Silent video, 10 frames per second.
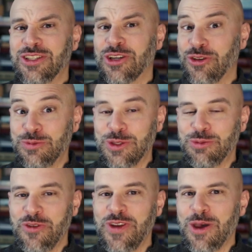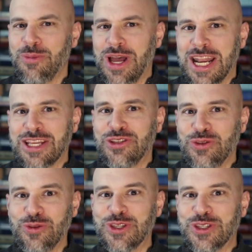It's a Christmas movie about a
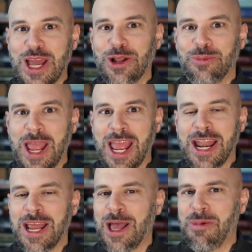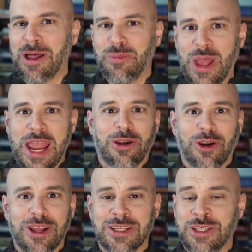suicidal man, about bank
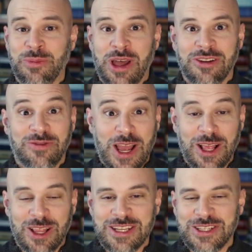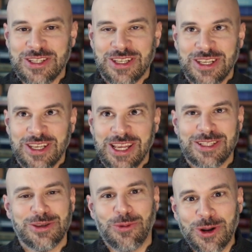runs, about violence.
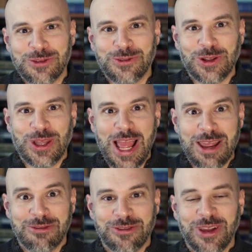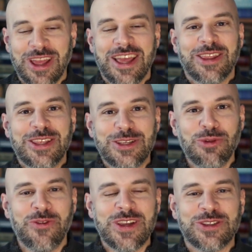It's A Wonderful Life. This
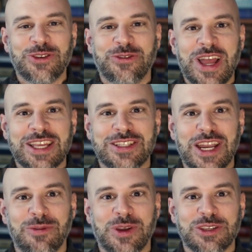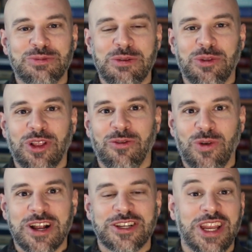movie is so fascinating because people have
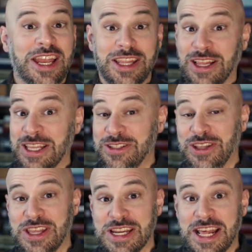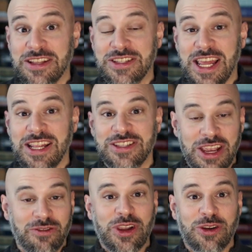watched it, and at least in the United States,
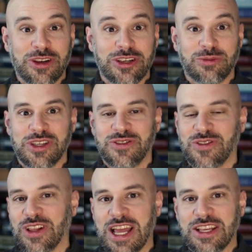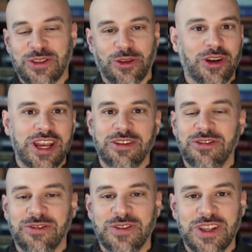every Christmas for the last 30 to
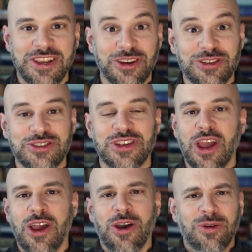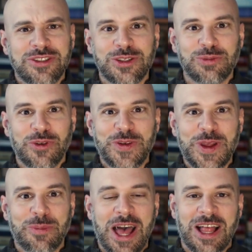50 years. What's this movie
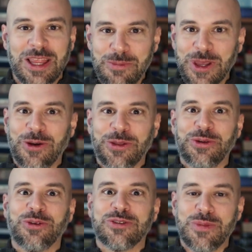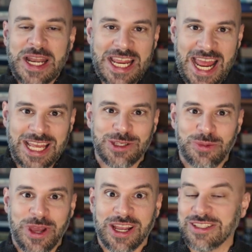about? Let me go through its many
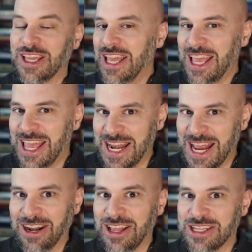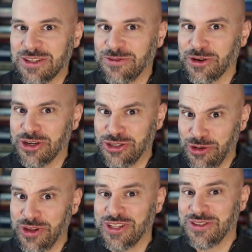aspects and analyze it for you and
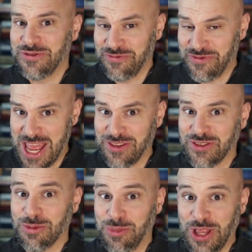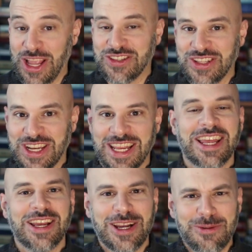show you its vast complexity.
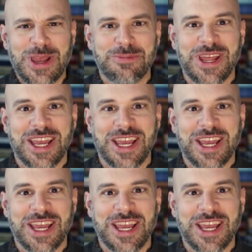Coming up